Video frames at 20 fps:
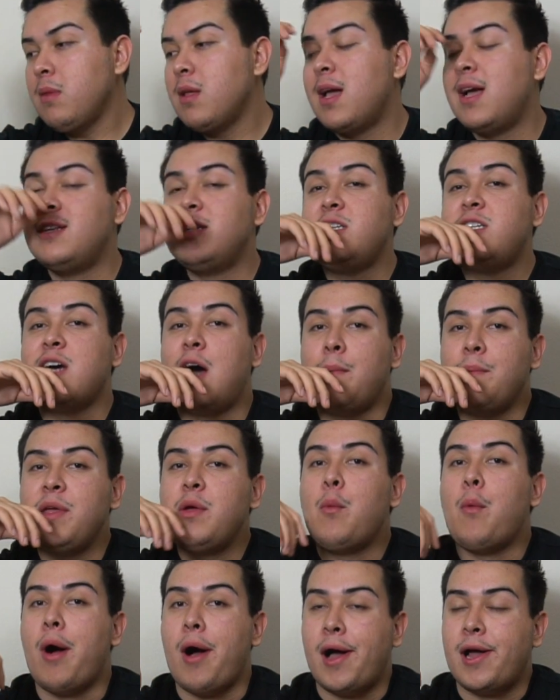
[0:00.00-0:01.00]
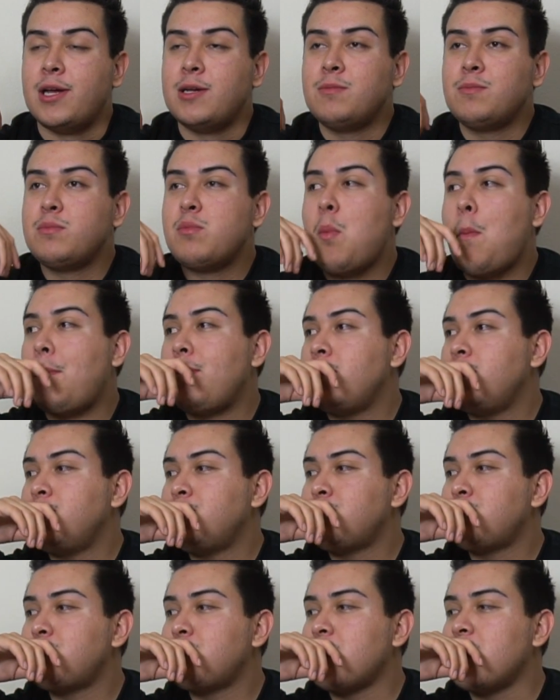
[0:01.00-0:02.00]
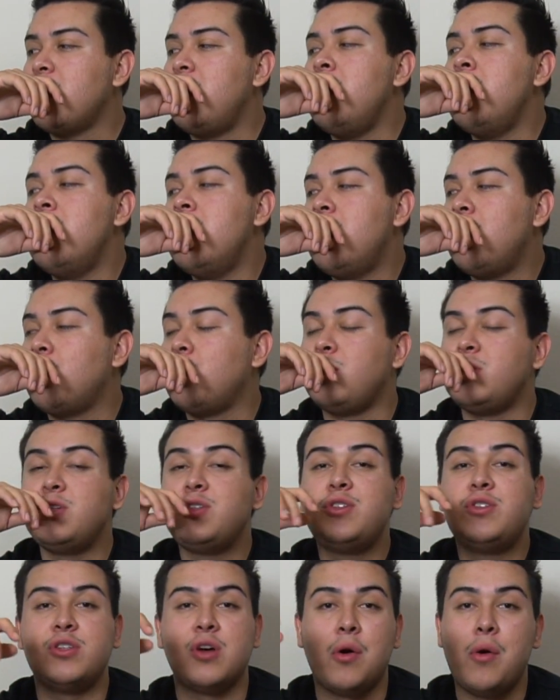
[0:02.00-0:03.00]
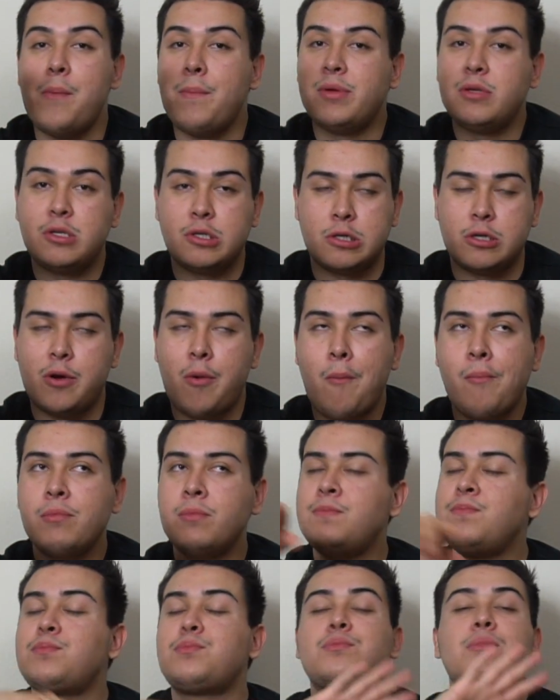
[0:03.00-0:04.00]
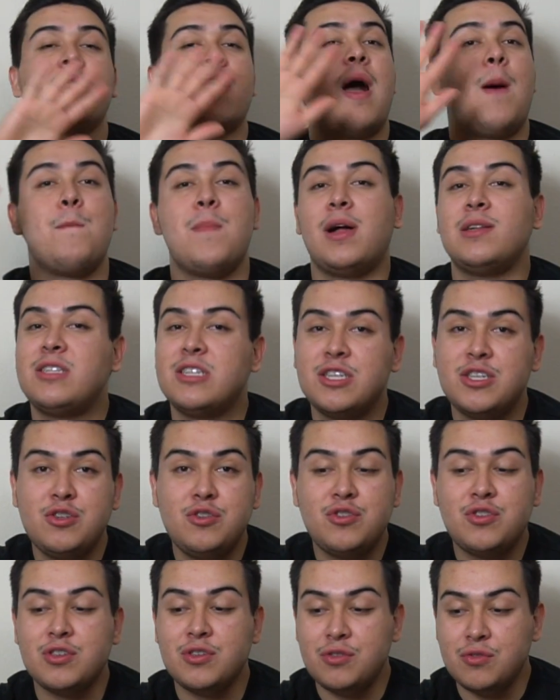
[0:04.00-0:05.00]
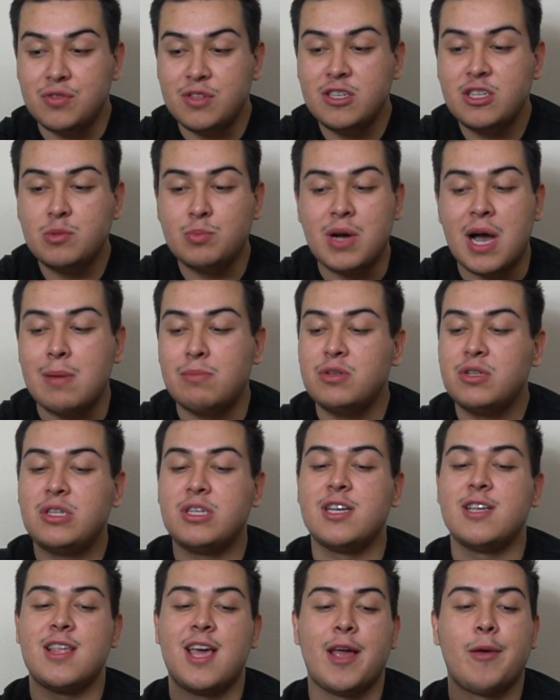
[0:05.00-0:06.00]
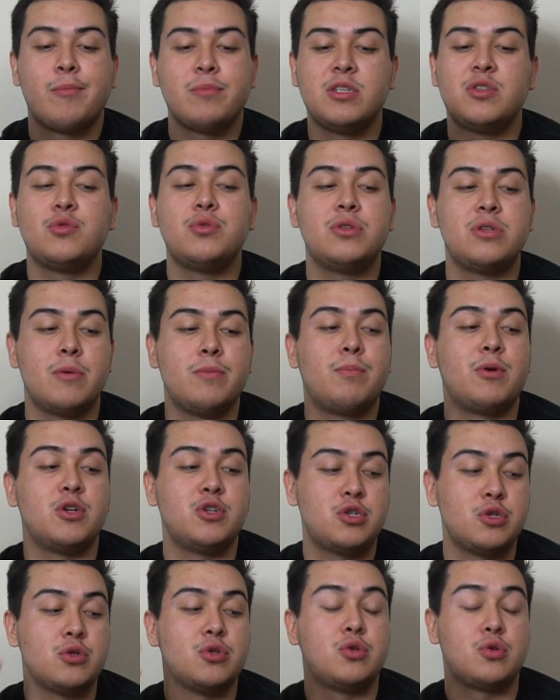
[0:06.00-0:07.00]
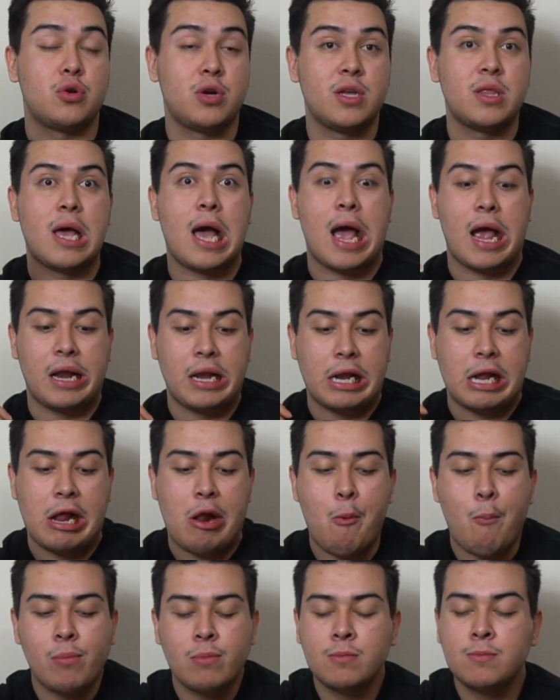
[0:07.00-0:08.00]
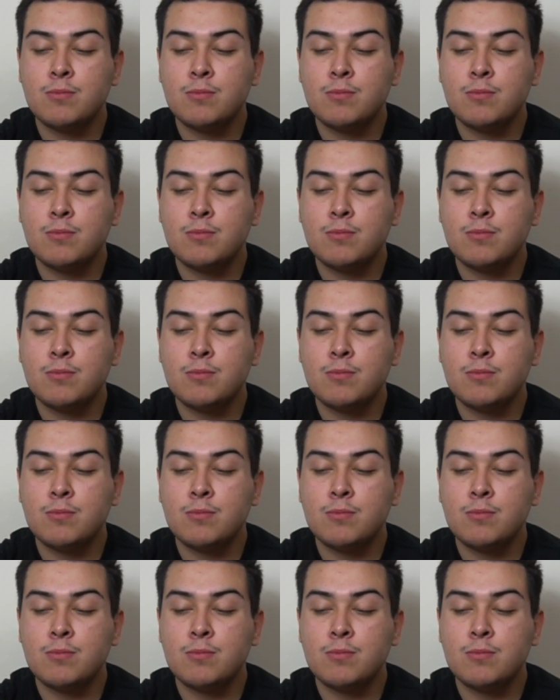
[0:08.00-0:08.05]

And tell me why. We were so immature. I'm not telling you should do this, but I'm just saying, like, this was a personal story that I did.